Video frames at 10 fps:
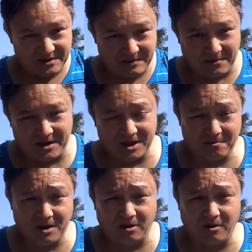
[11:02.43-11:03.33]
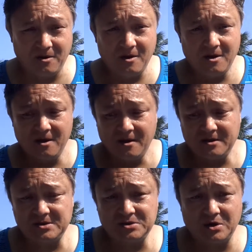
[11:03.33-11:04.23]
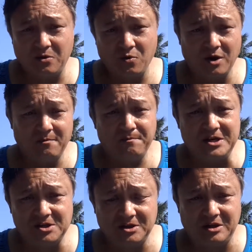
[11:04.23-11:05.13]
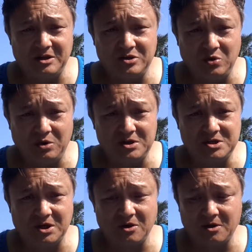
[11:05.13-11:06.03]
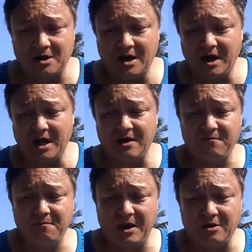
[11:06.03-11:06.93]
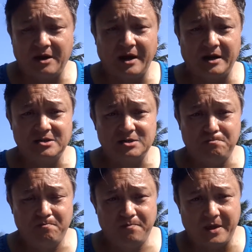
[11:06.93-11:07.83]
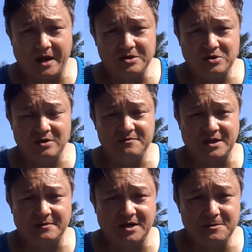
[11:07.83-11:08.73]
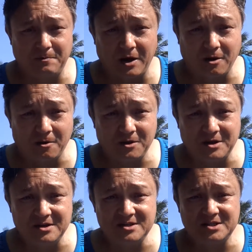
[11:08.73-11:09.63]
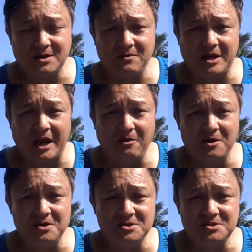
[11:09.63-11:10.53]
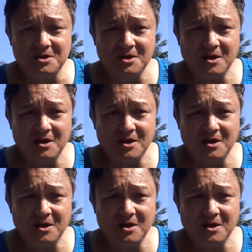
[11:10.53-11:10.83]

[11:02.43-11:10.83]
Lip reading: maybe in the middle. So we're basically the Tules here. I have internet access as good, sometimes better, than some of the areas